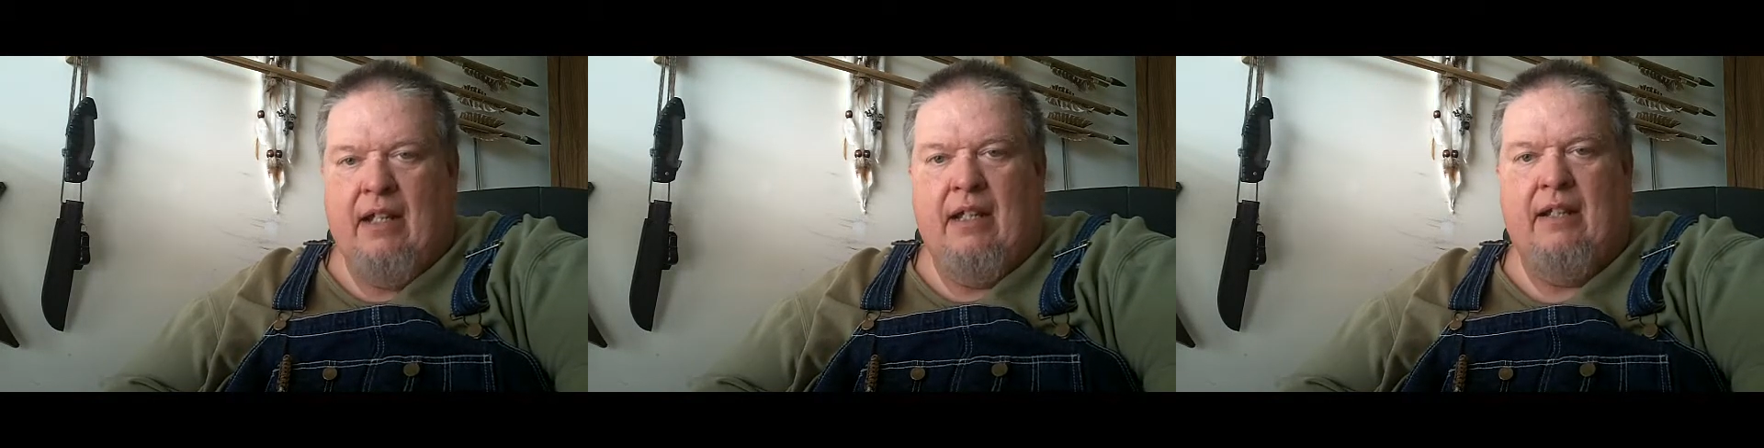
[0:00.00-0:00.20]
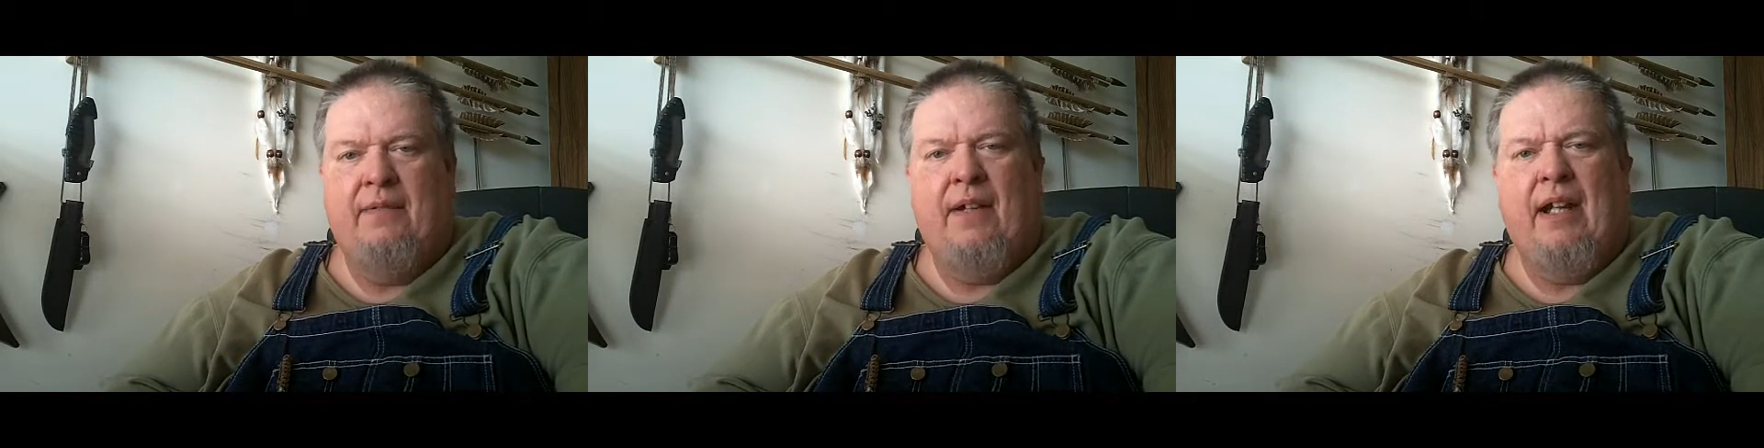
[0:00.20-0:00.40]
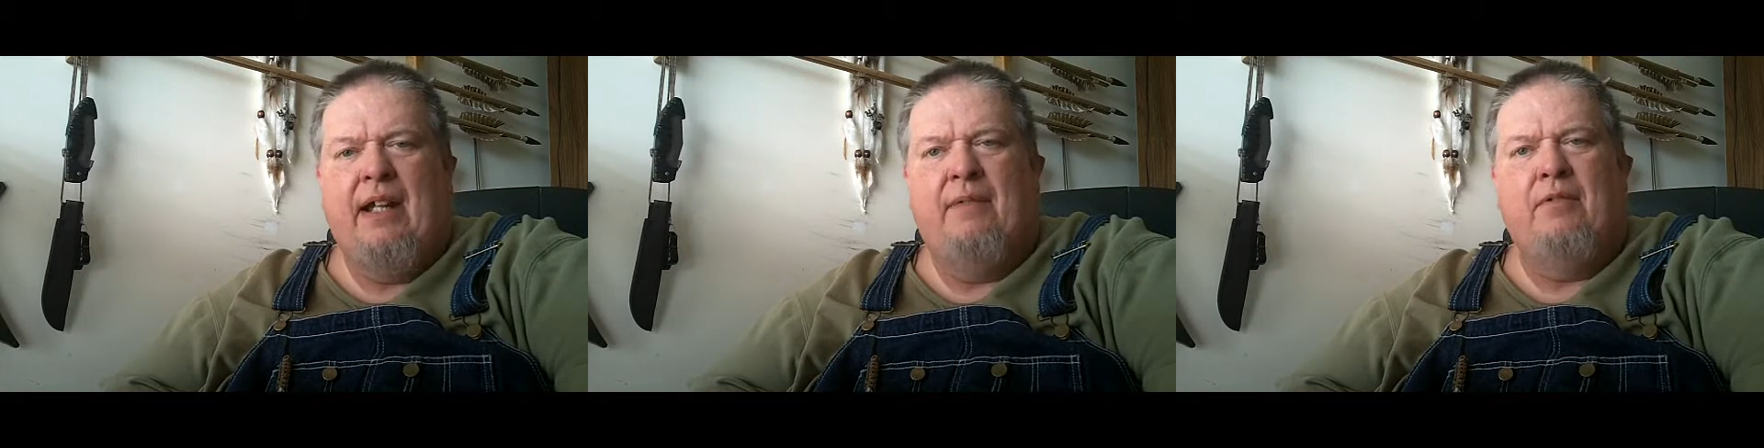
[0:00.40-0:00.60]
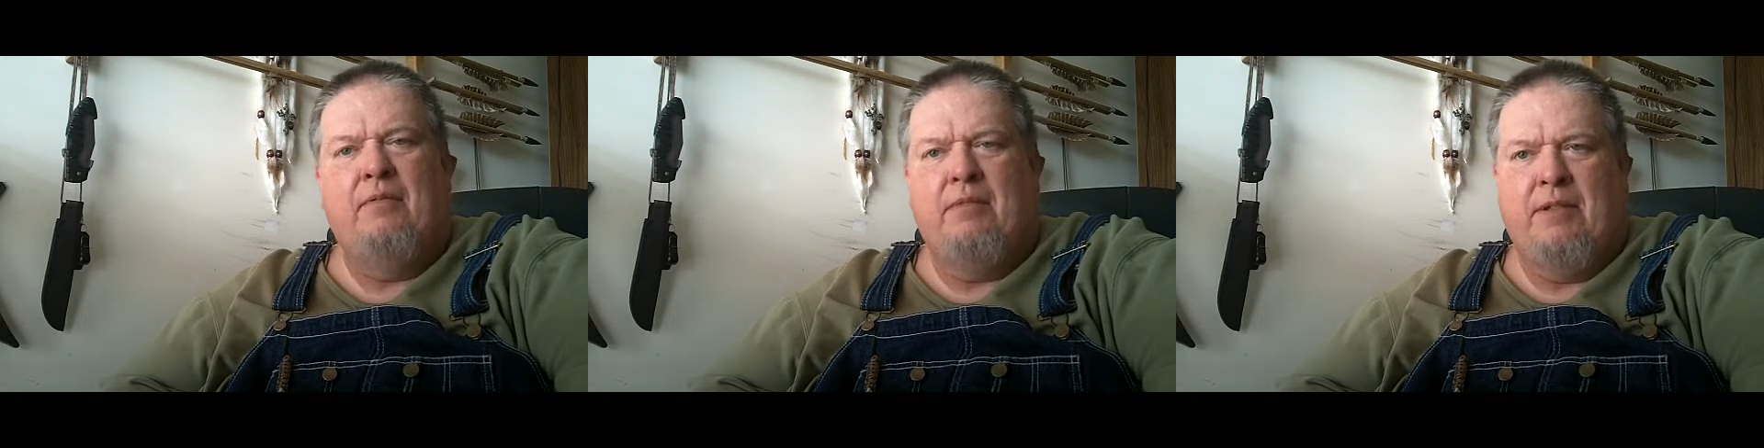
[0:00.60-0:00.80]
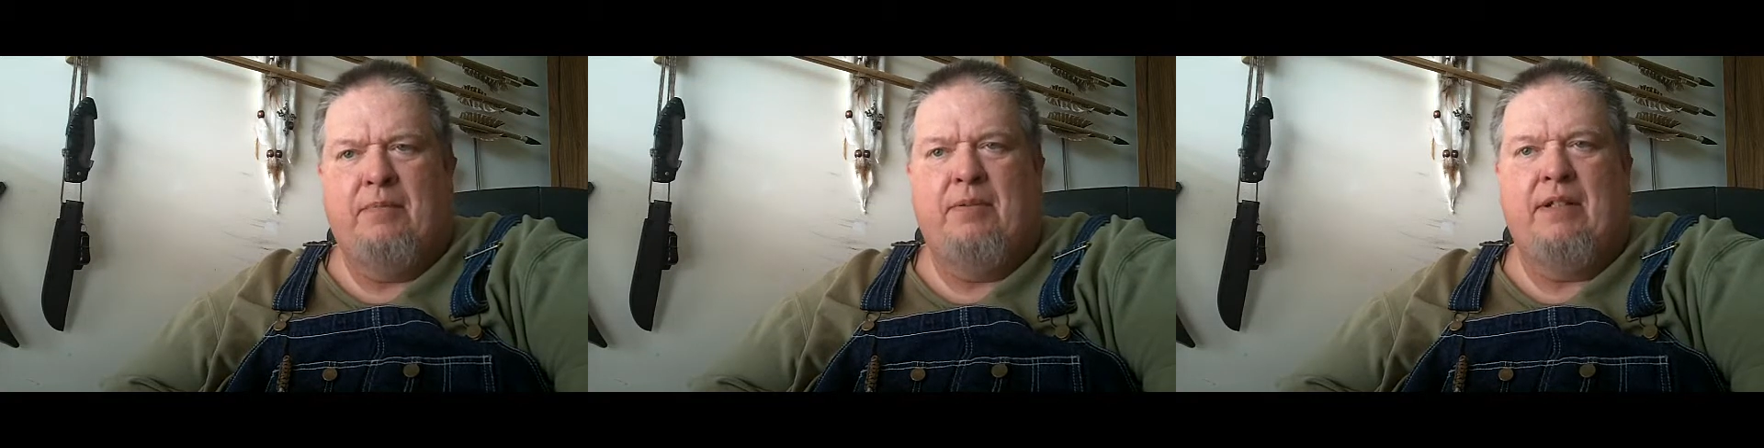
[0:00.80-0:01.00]
And if I ever
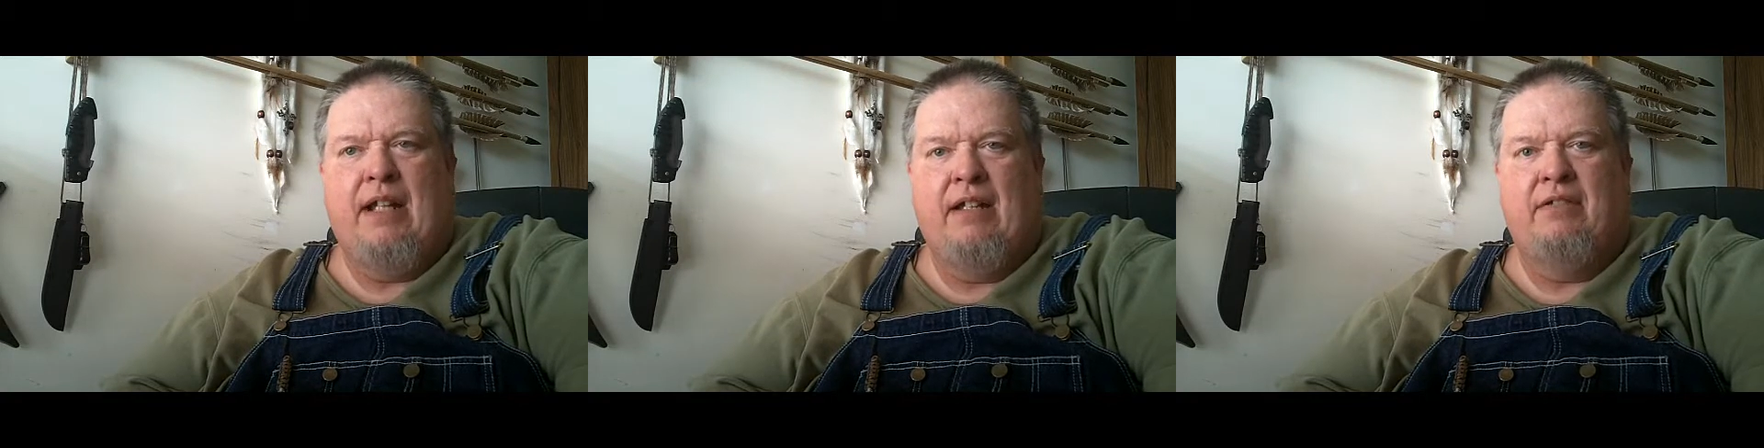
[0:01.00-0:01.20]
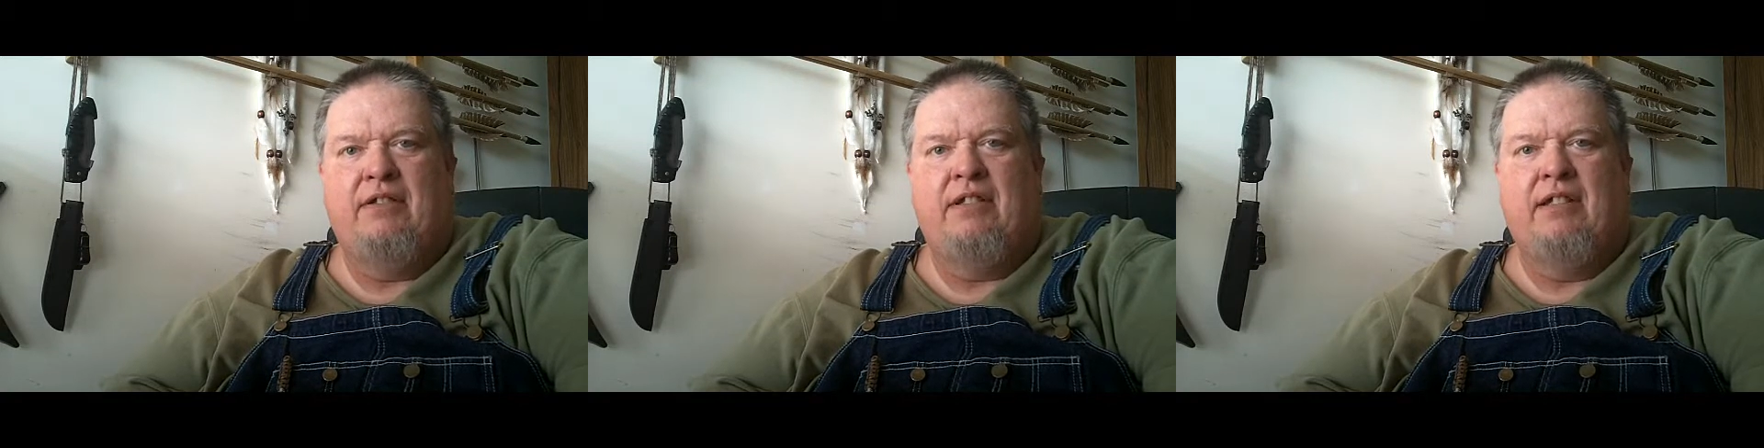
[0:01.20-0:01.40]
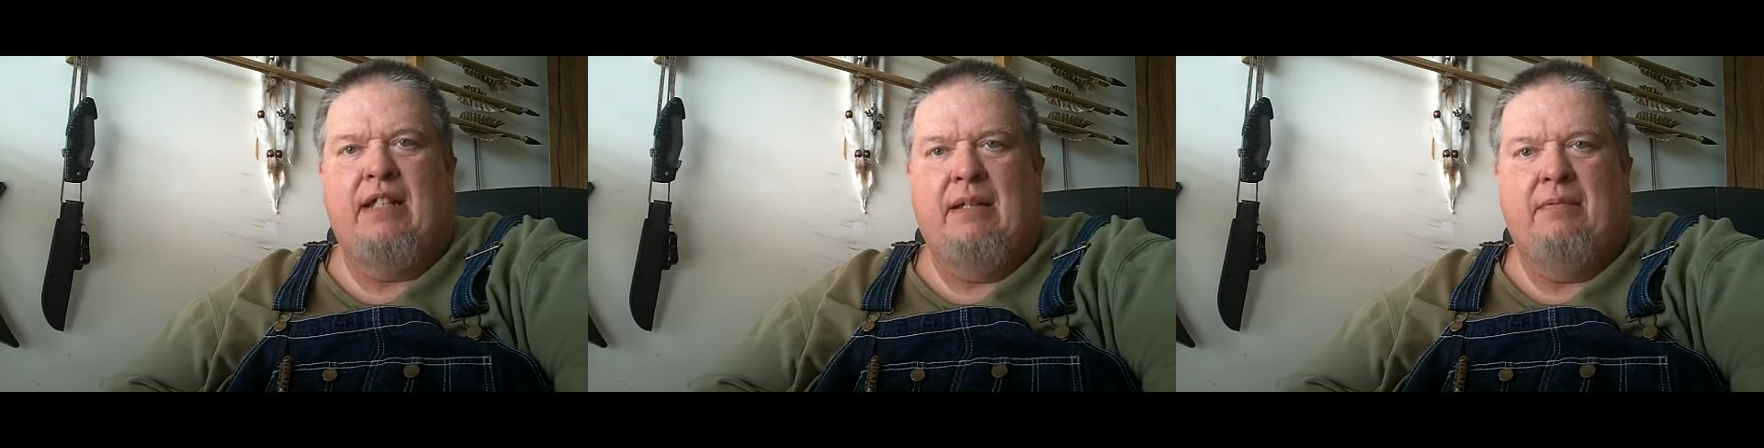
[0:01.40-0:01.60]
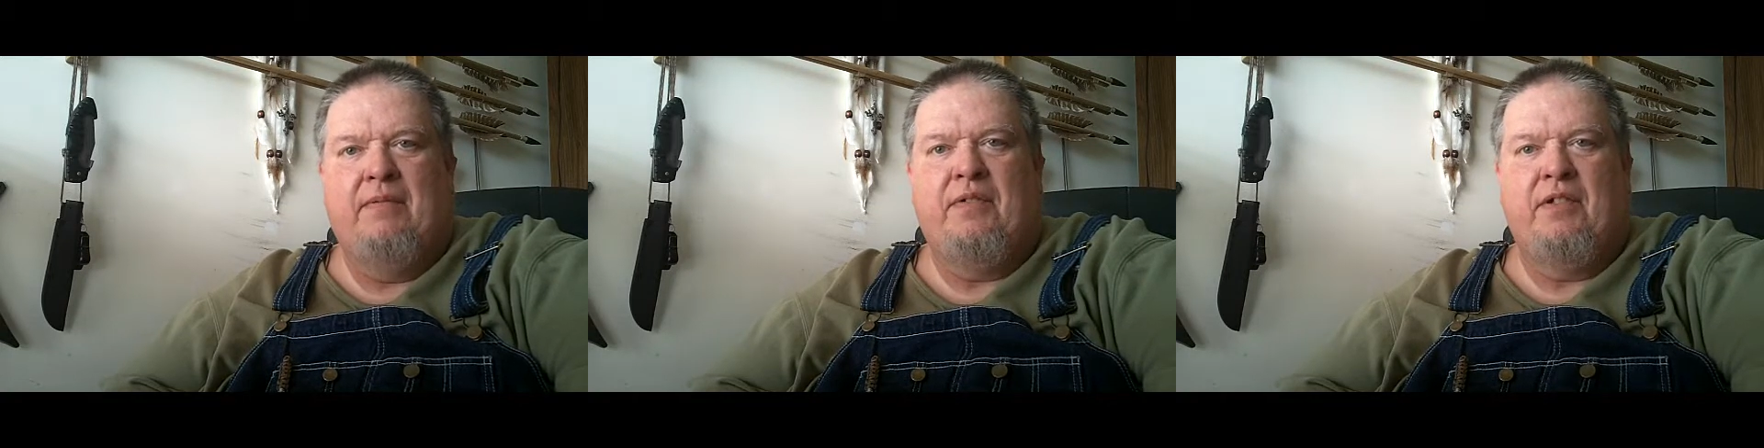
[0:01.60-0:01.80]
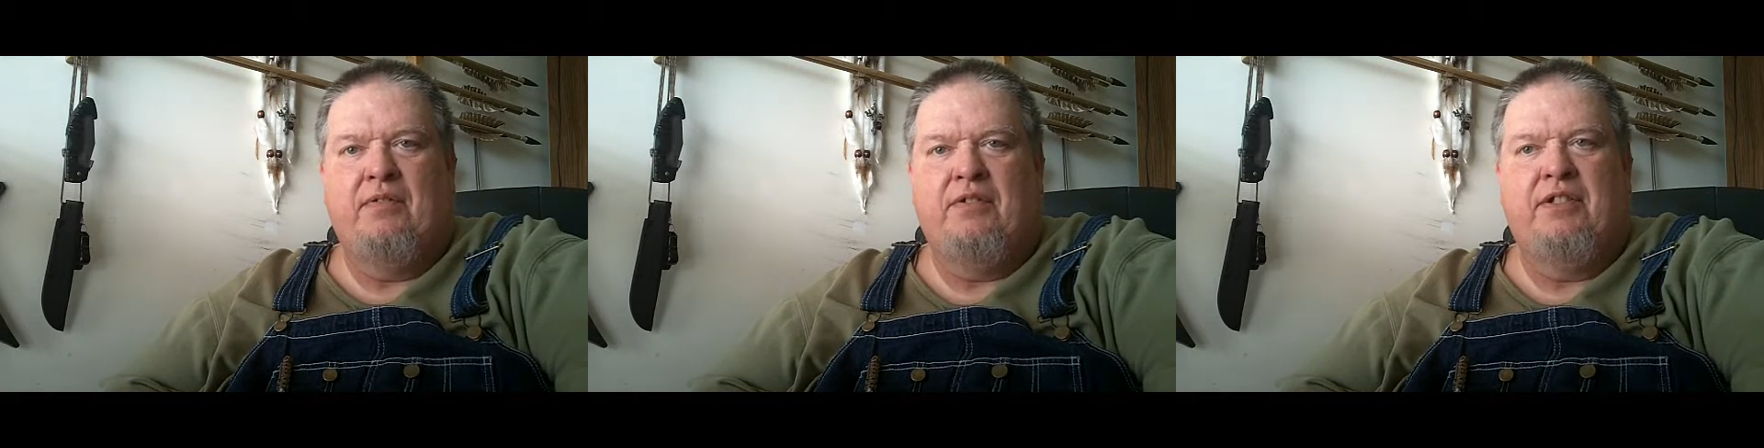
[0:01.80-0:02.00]
mispronounce the name
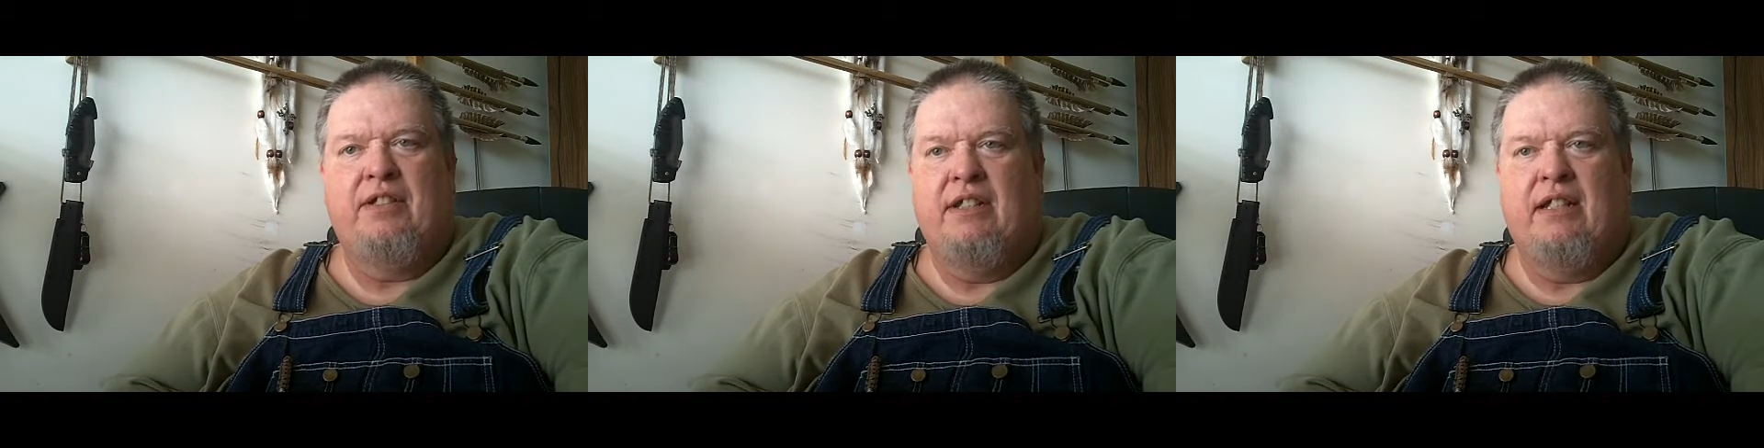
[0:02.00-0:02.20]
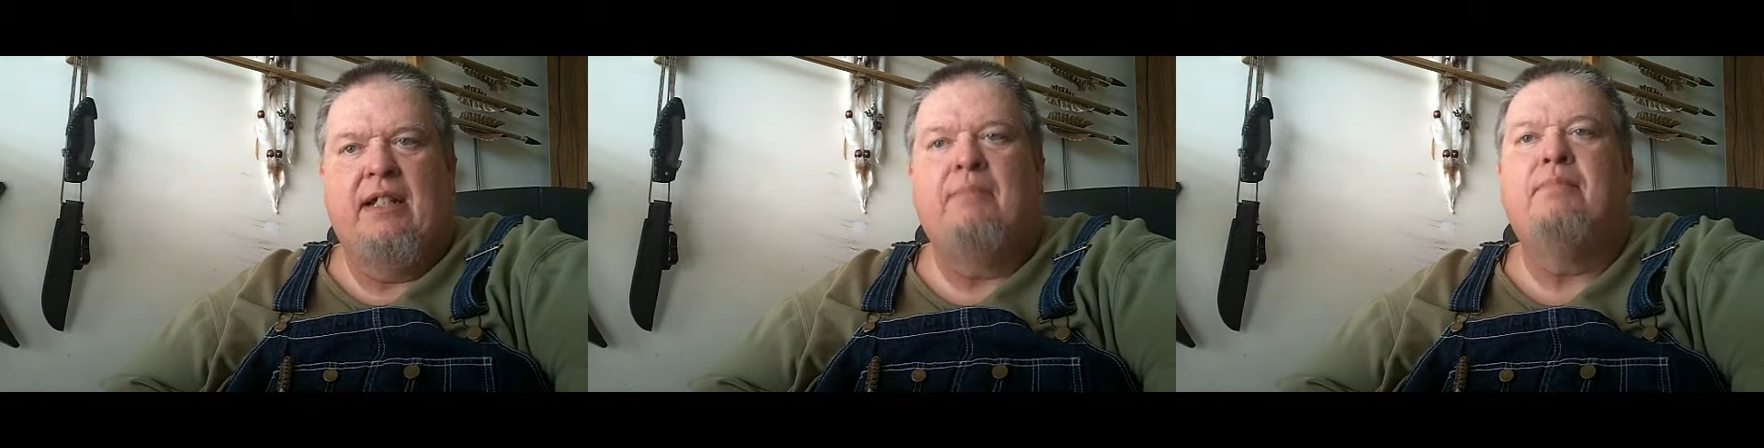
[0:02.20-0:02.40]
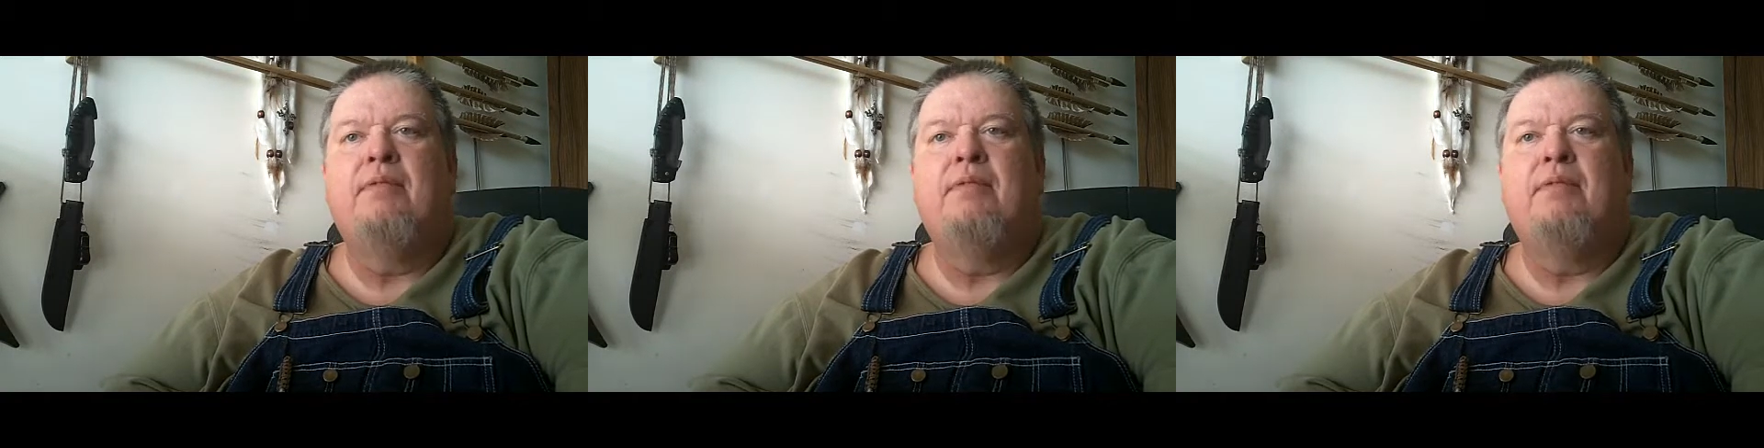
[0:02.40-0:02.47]
of your city,